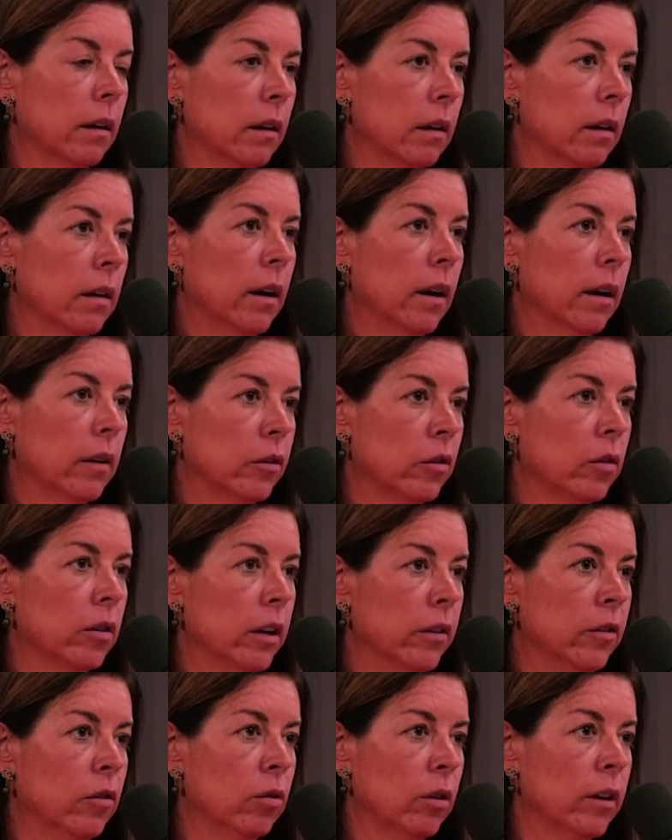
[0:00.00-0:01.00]
Yeah, so
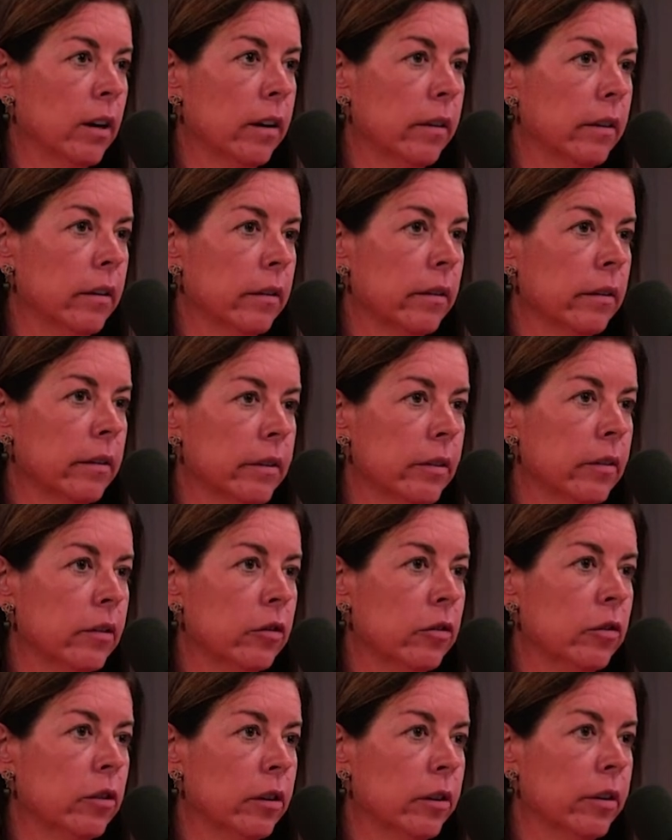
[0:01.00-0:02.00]
that you can
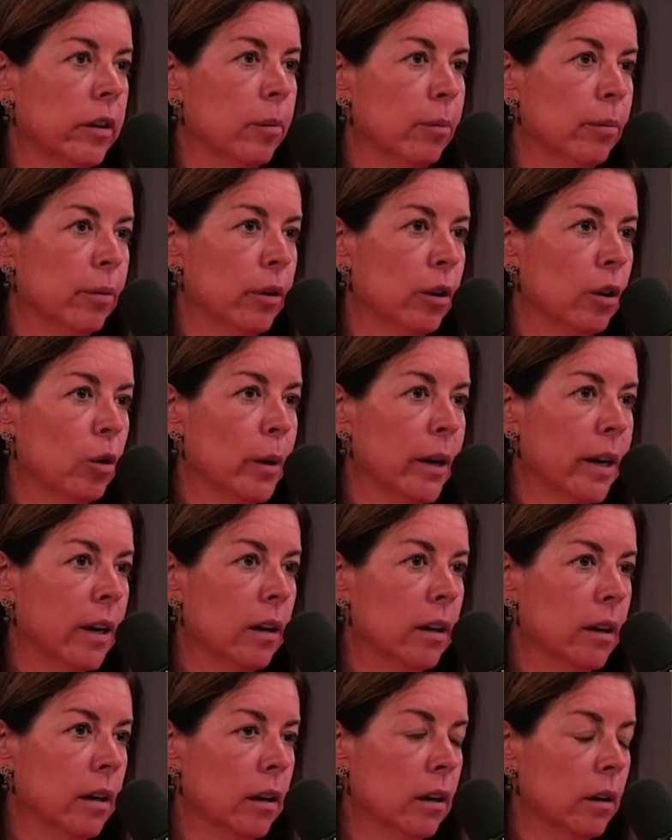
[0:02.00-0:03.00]
start up
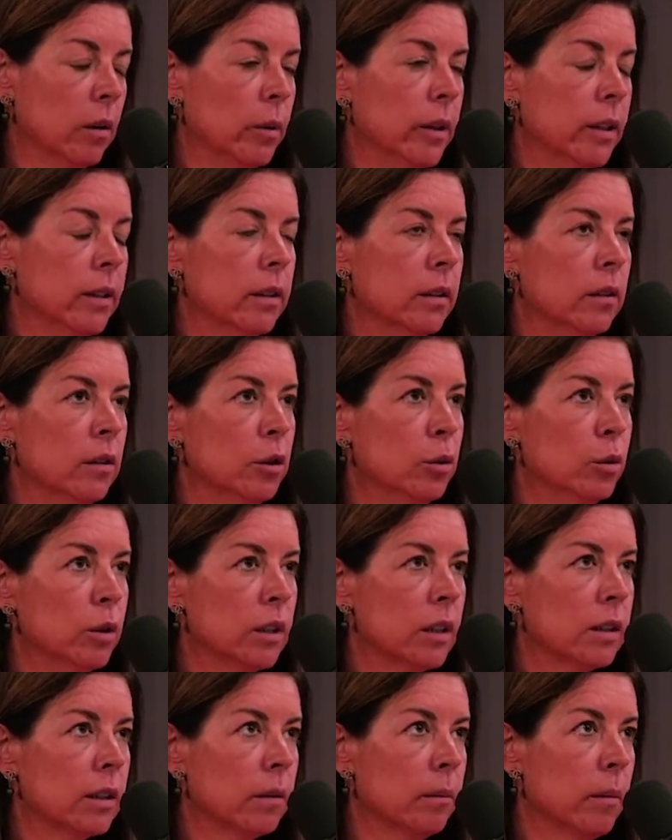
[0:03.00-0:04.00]
quickly with a new
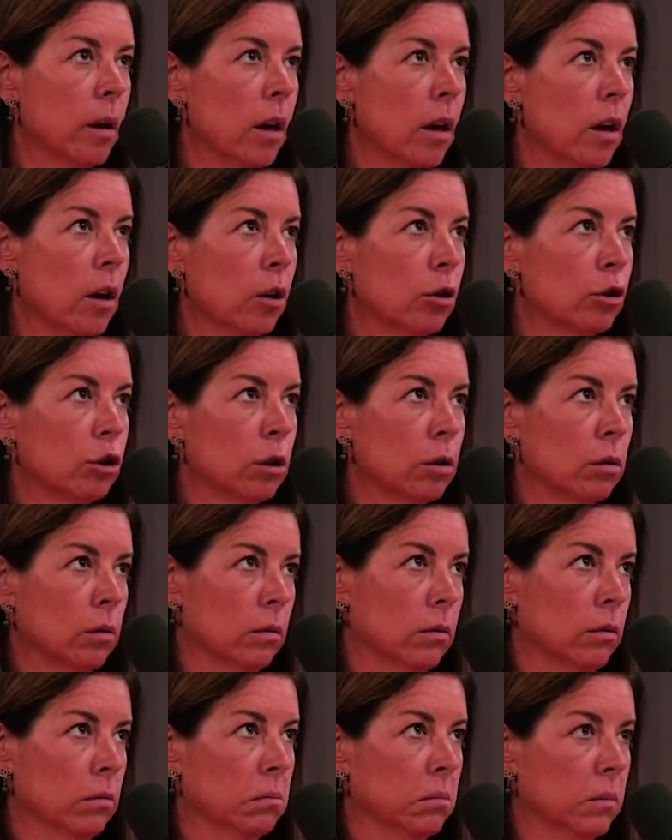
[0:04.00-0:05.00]
system. So
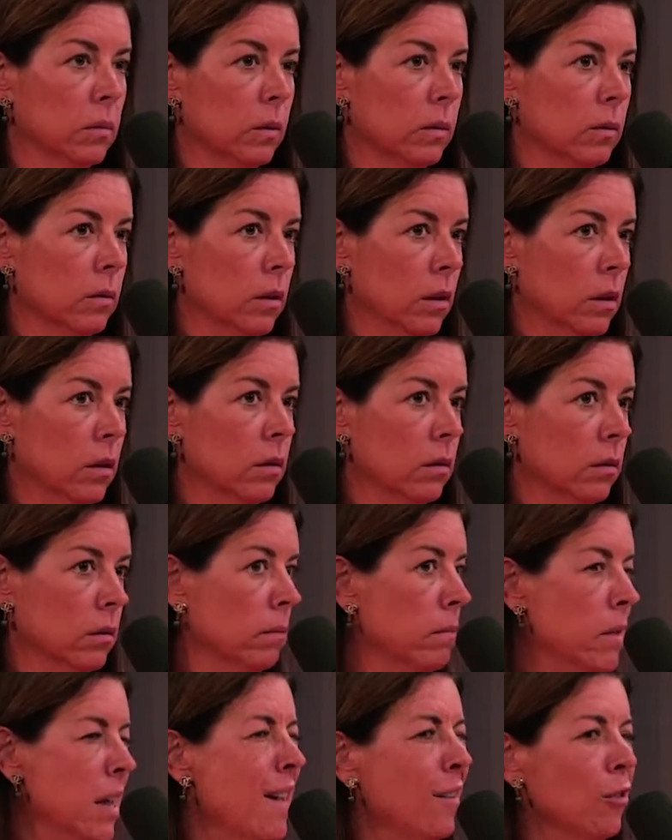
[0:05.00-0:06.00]

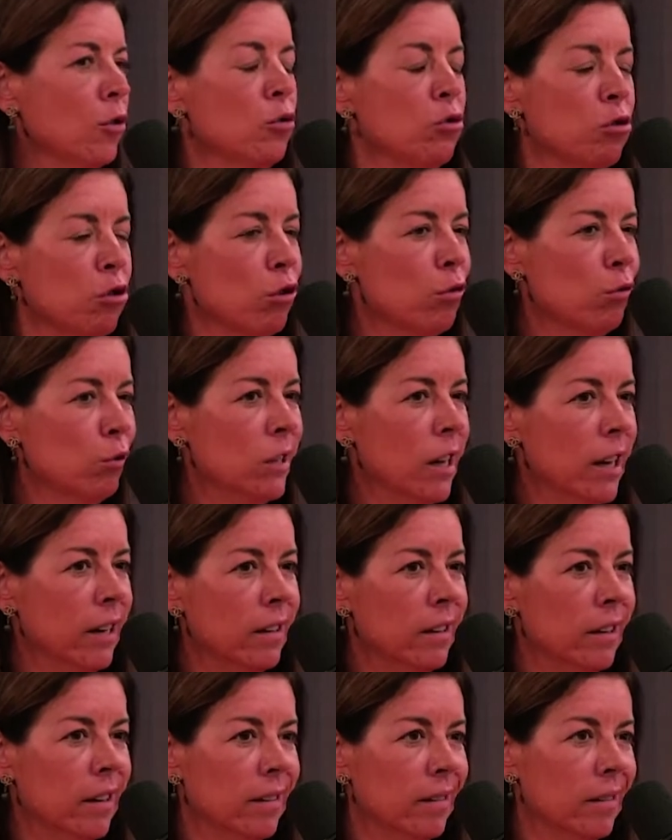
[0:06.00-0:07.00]
may I conclude then
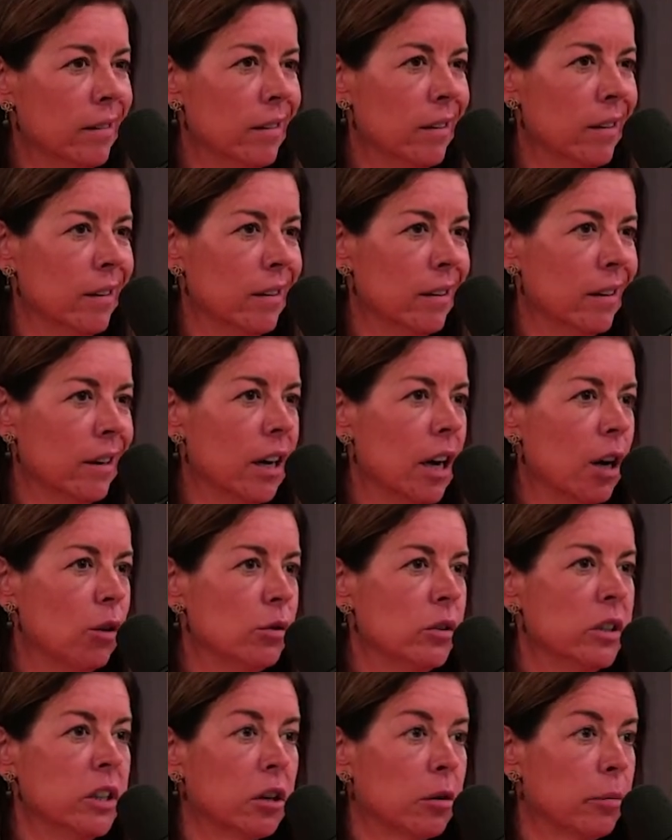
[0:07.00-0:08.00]
that cloud
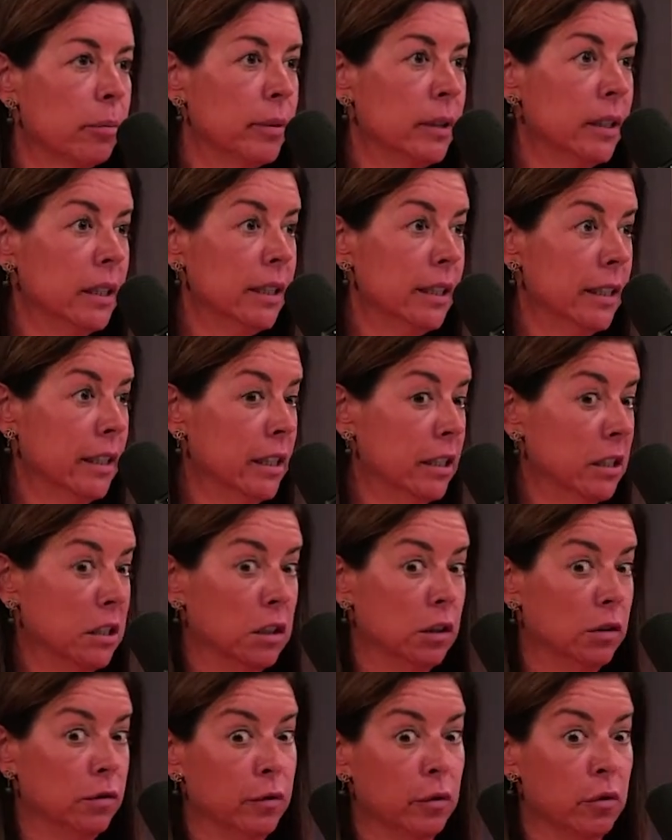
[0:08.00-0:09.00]
ERP
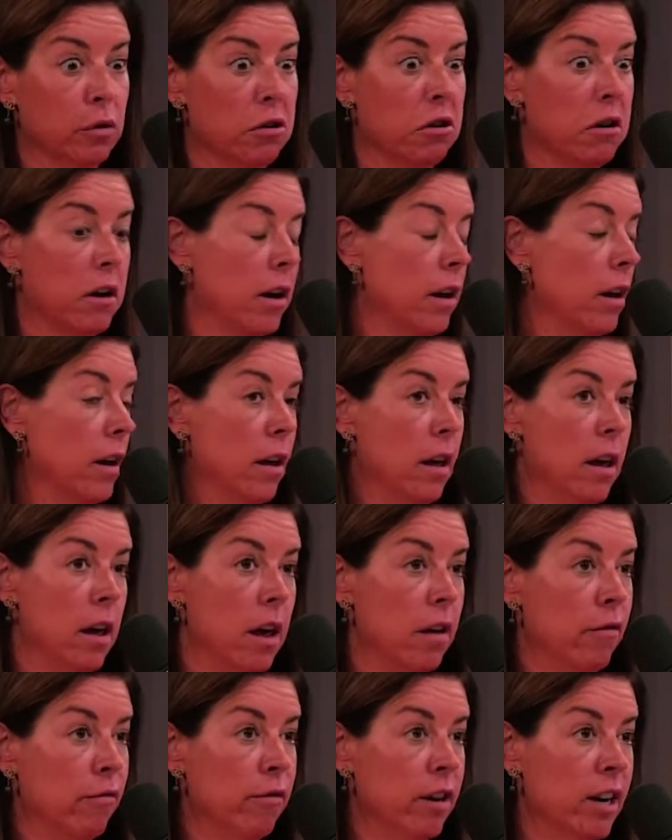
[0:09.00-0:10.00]
is for
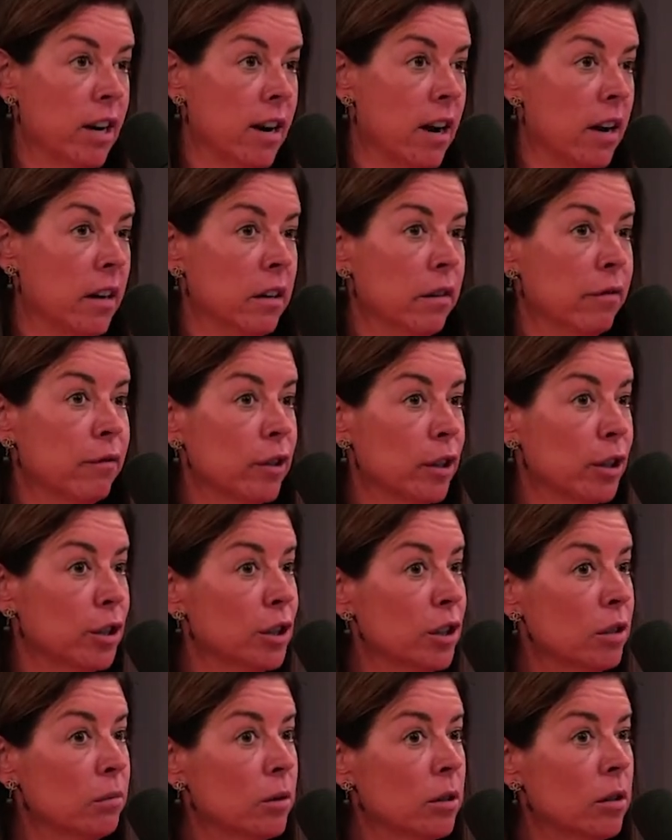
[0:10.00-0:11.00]
every kind of
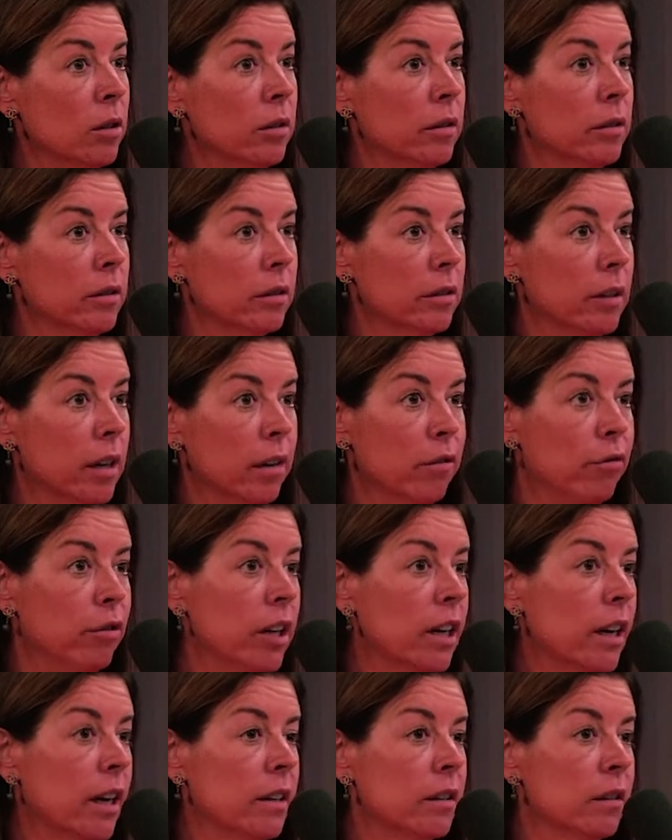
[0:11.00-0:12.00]
customer, every
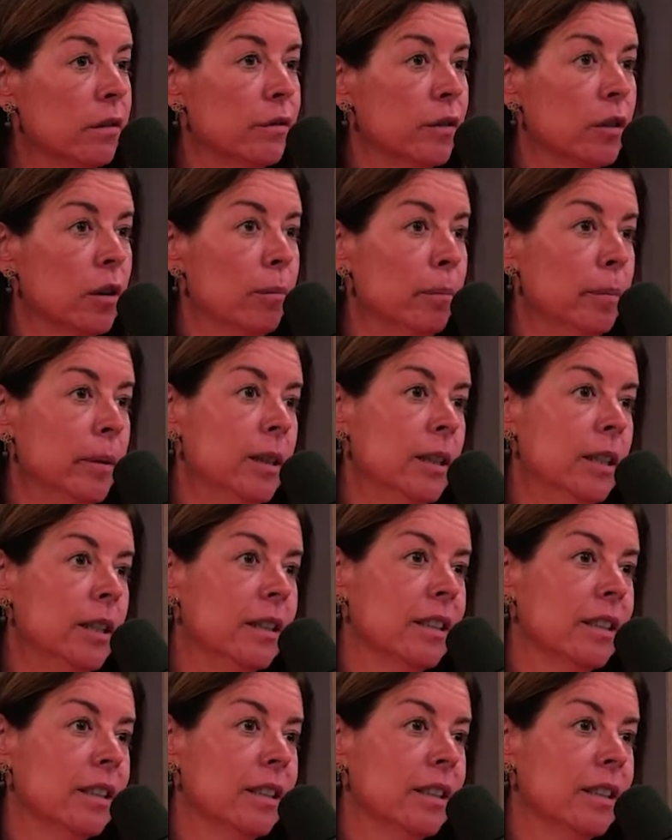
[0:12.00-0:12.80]
kind of company?